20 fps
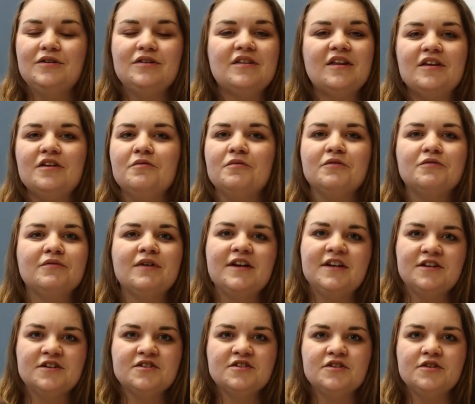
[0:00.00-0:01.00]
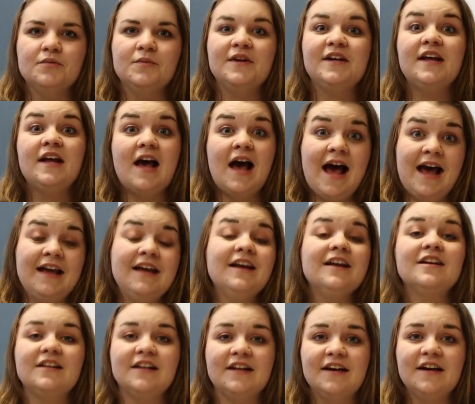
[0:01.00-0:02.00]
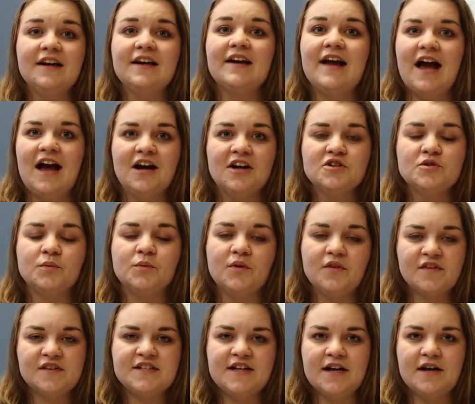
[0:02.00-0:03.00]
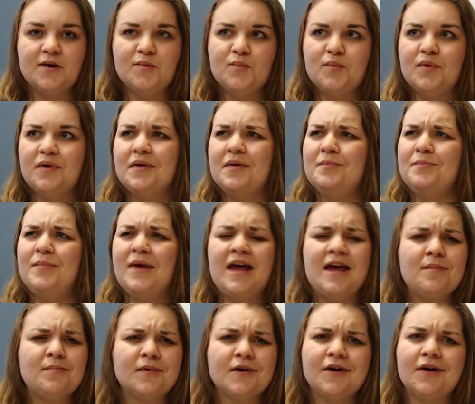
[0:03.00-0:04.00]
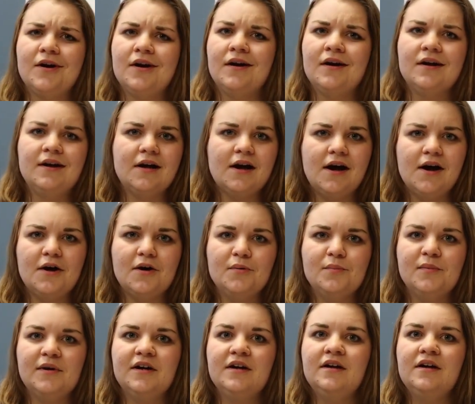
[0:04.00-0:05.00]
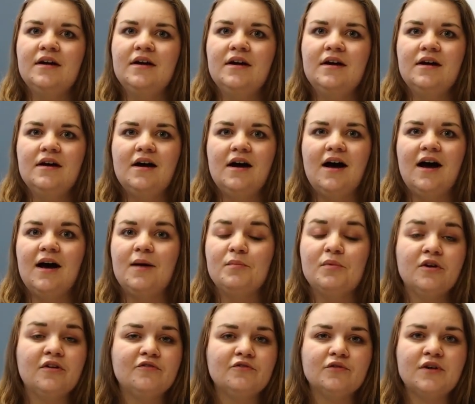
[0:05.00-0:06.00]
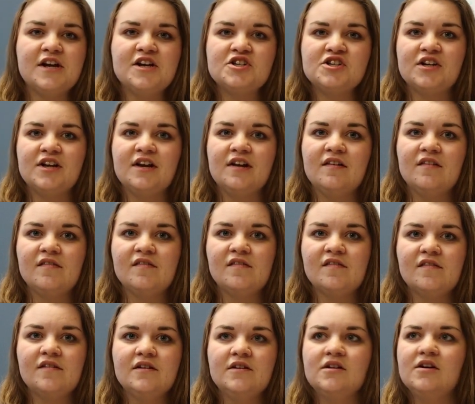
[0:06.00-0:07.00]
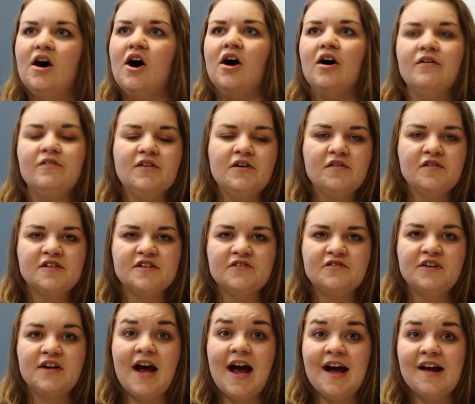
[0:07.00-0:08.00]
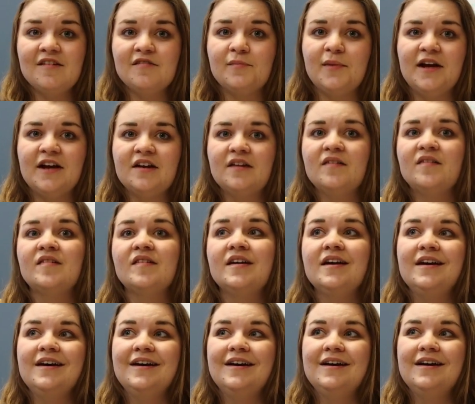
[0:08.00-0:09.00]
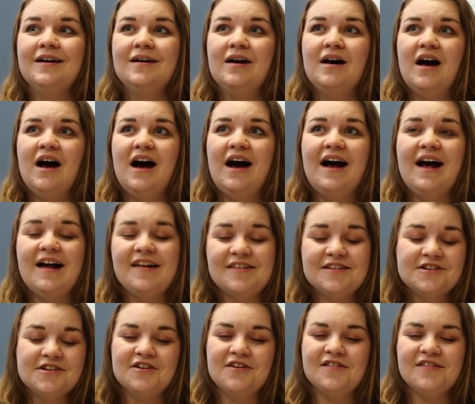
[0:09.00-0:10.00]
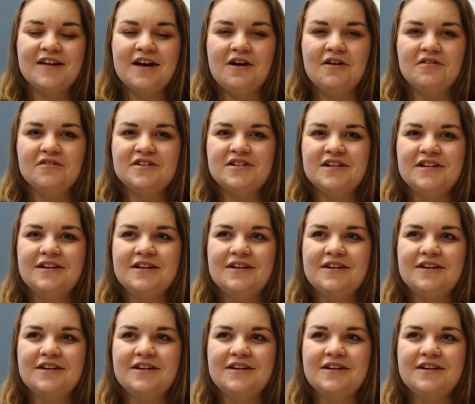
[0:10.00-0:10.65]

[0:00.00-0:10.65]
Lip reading: would run into when handling an actual stamp: paper, gum, perforations, all of those different aspects. As it turns out,